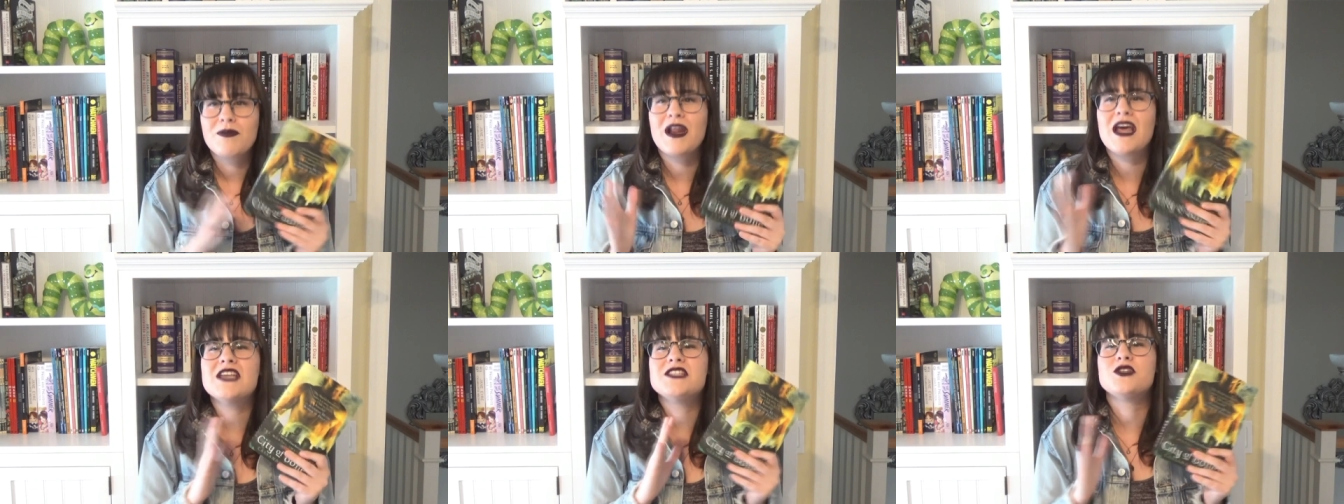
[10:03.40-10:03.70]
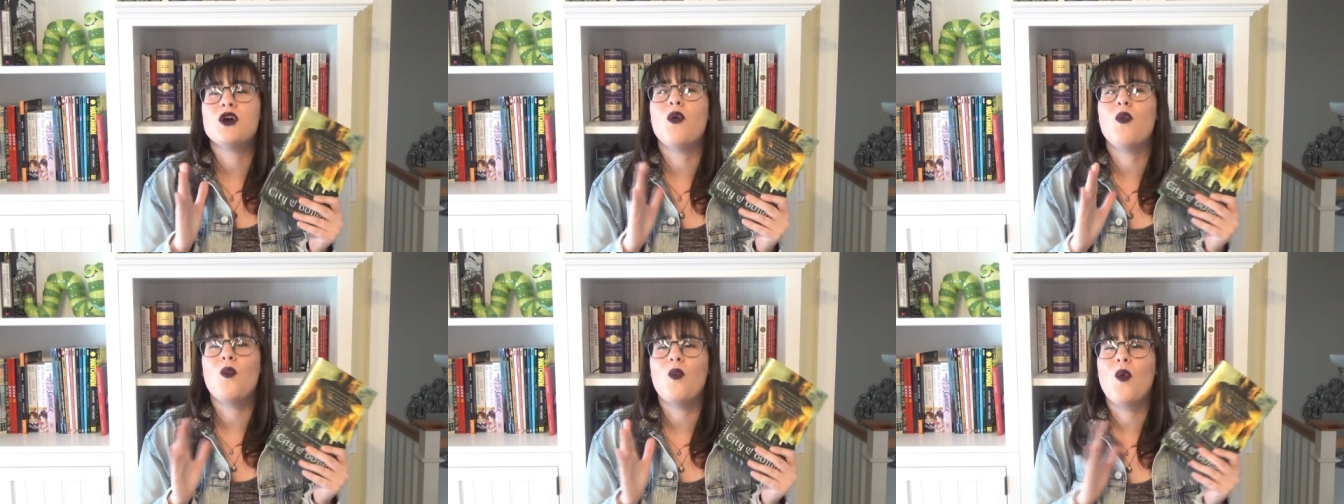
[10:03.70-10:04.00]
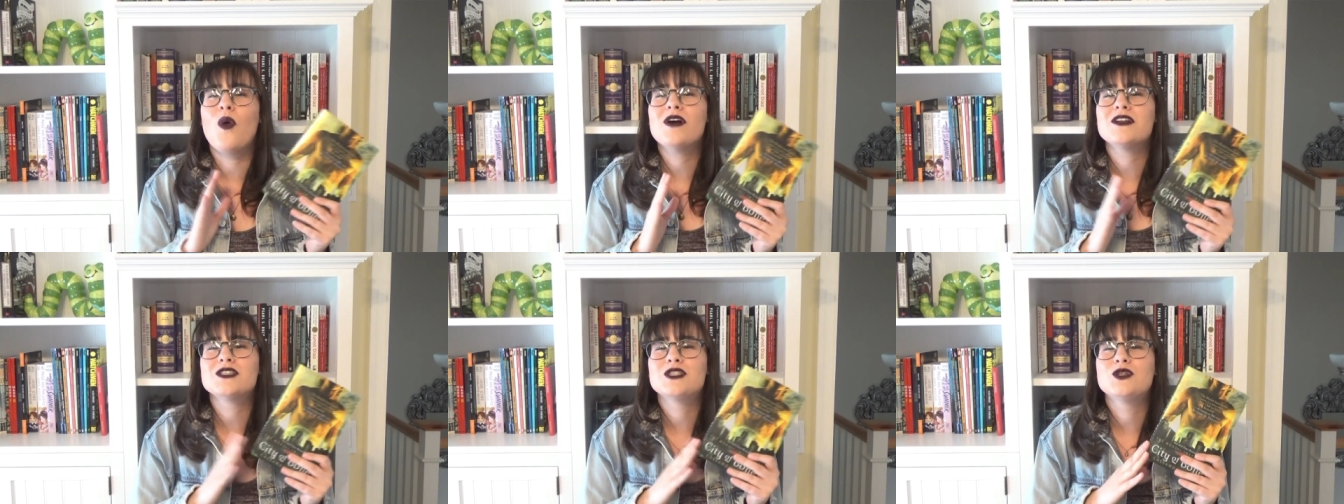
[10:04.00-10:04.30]
but I don't
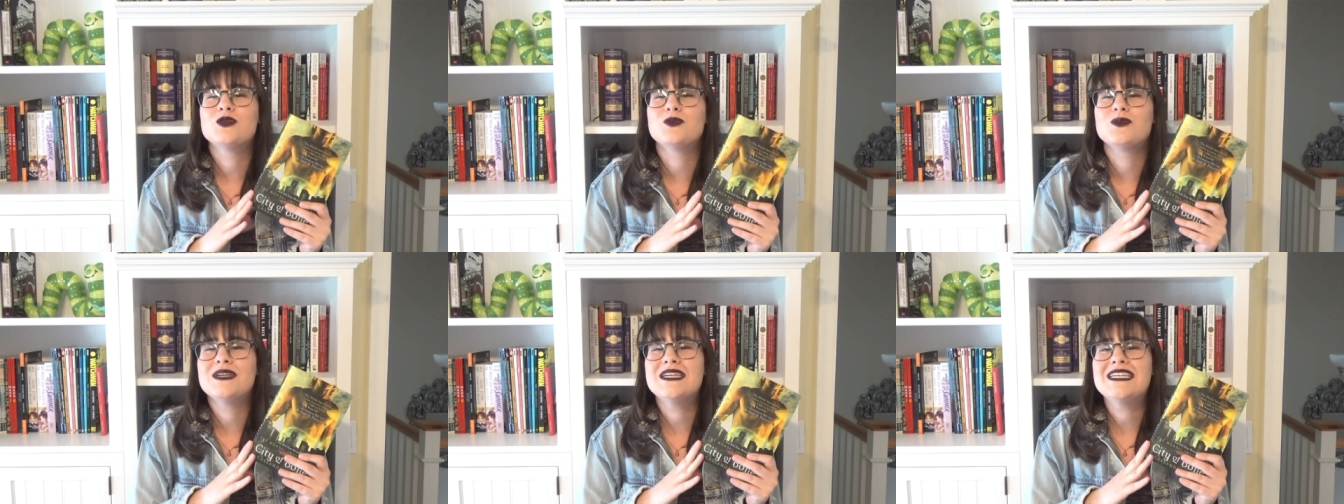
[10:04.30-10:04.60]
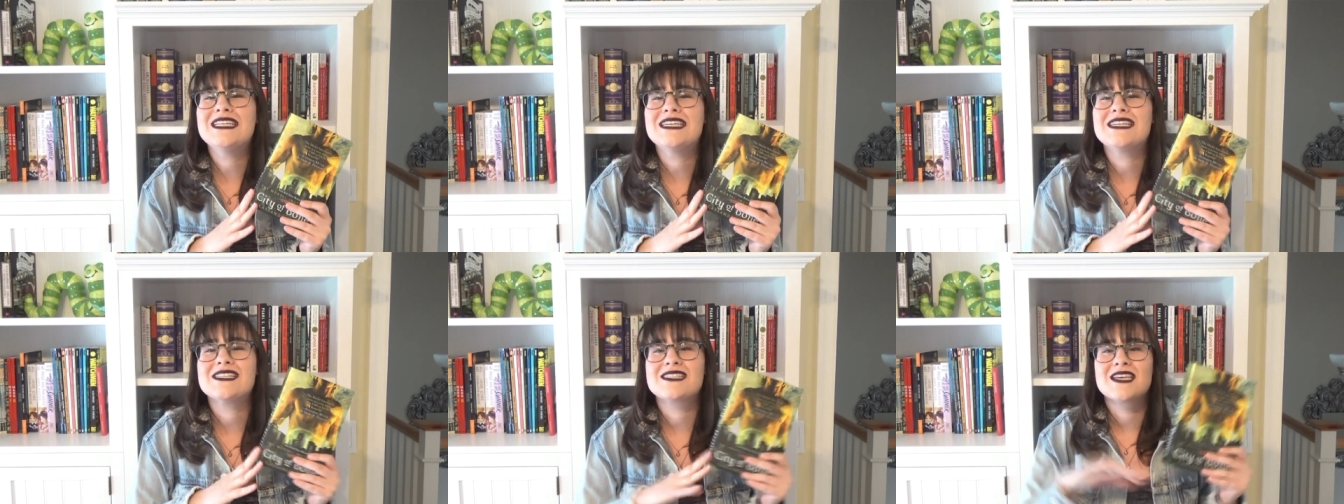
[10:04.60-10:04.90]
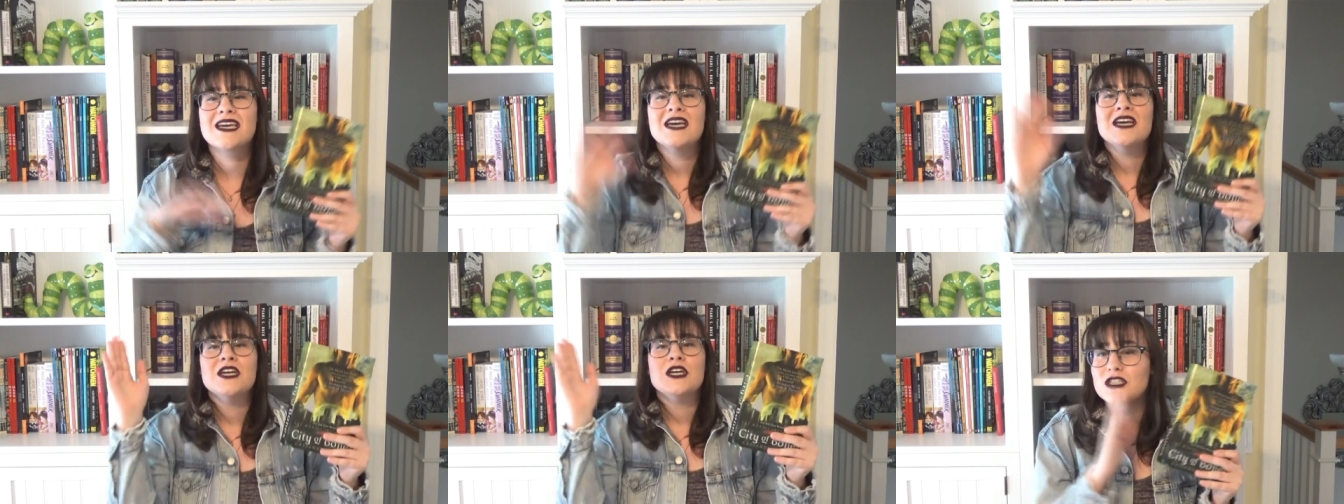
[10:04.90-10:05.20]
want to read
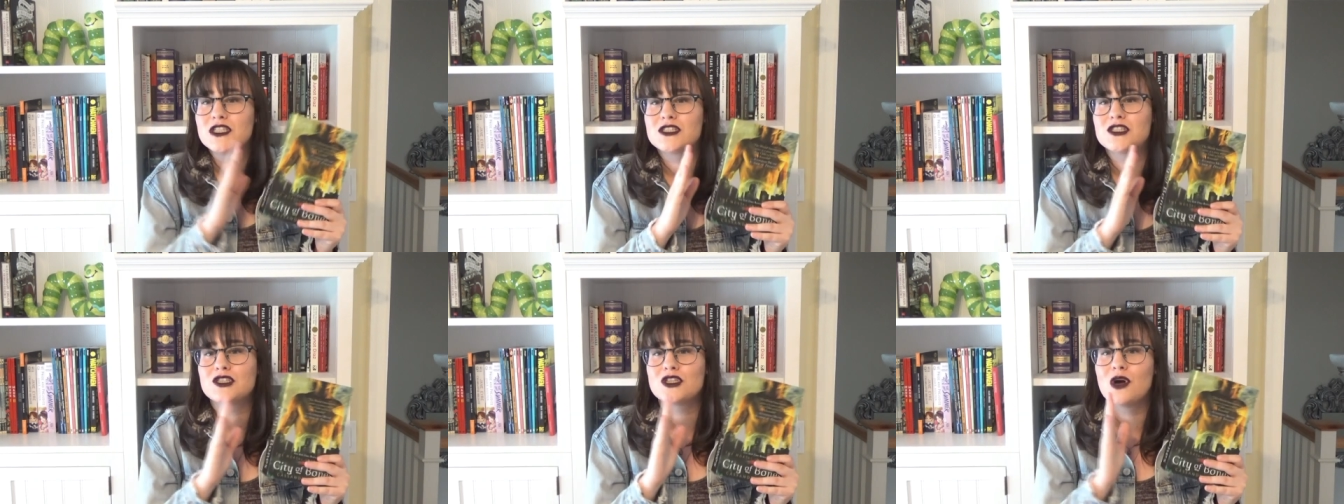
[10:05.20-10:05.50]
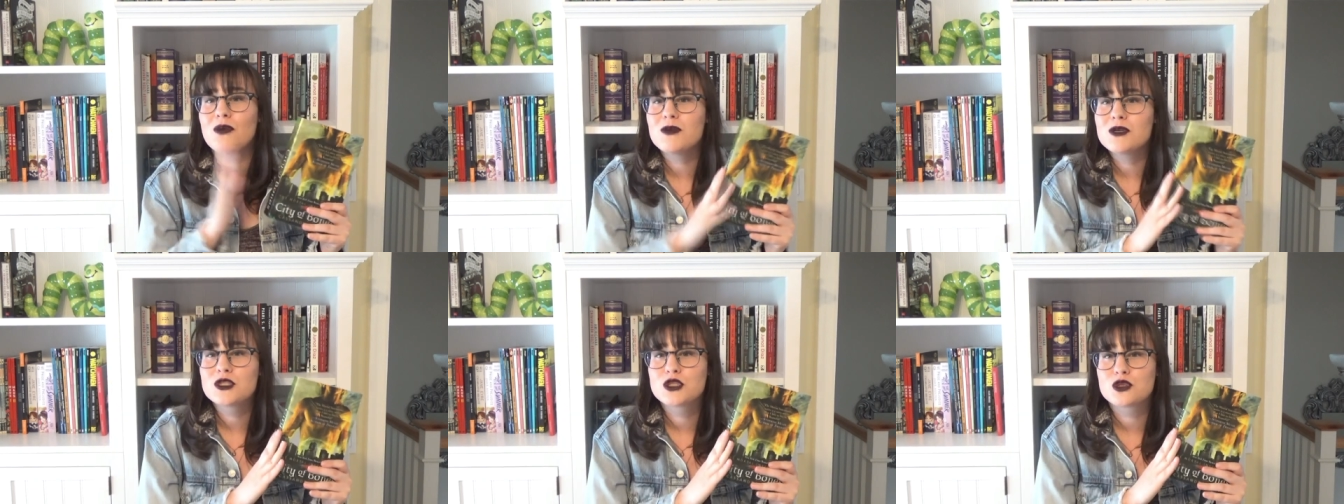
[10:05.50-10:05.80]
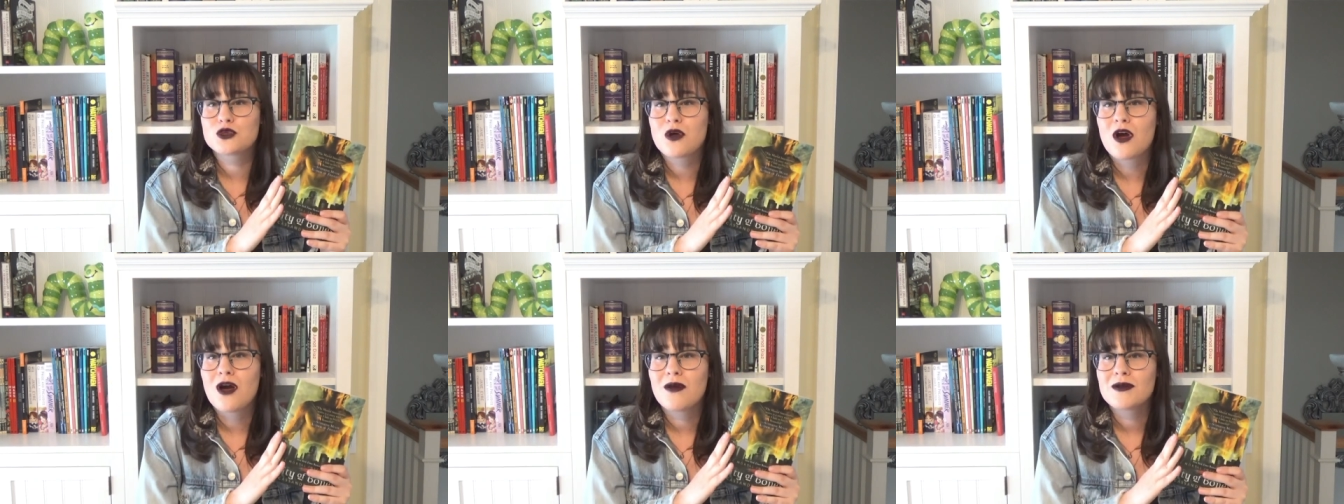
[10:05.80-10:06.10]
it. She has so much
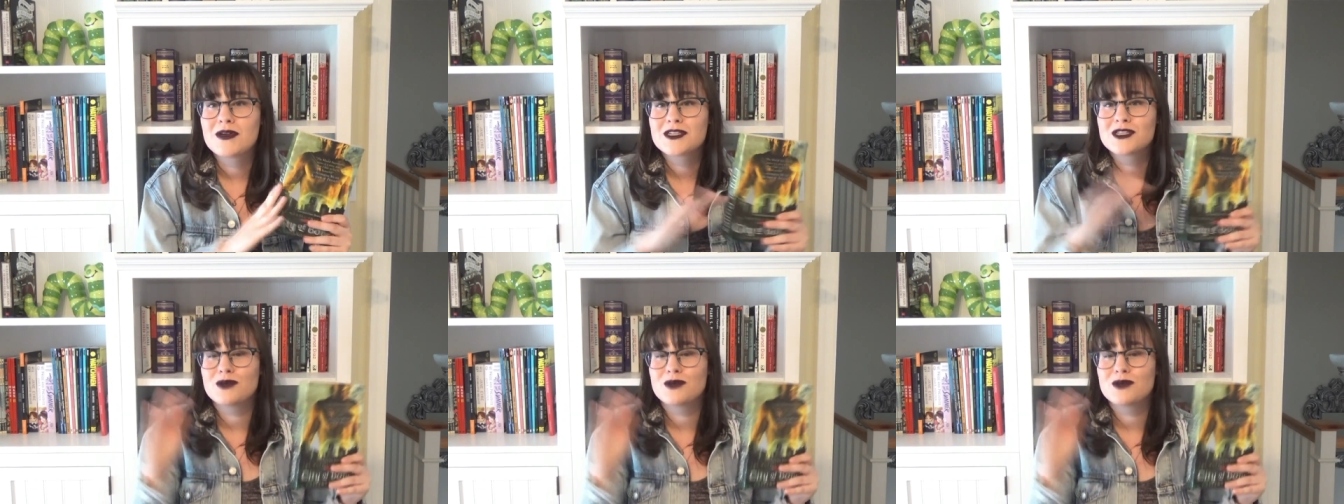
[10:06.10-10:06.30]
drama,